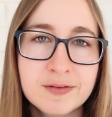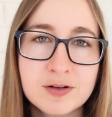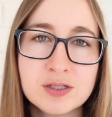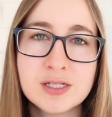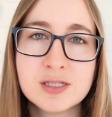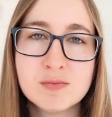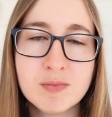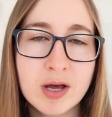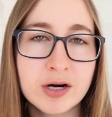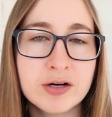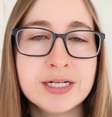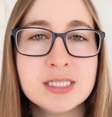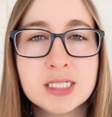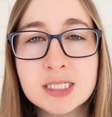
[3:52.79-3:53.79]
versus
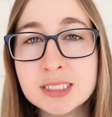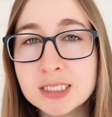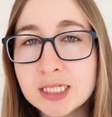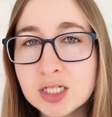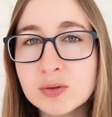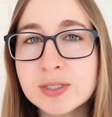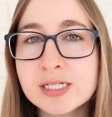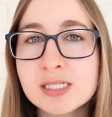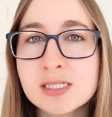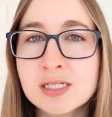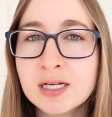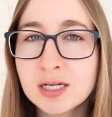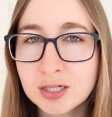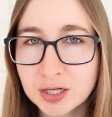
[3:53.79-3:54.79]
moderate
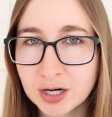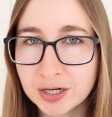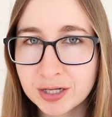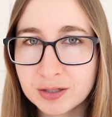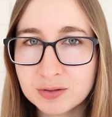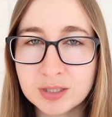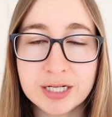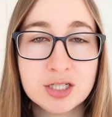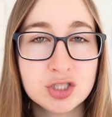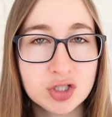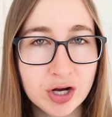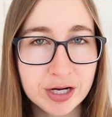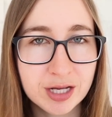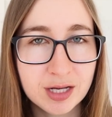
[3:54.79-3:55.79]
continuous cardio like
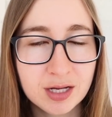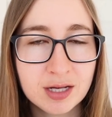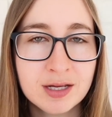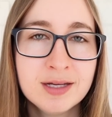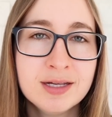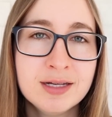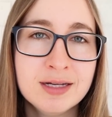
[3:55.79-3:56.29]
jogging,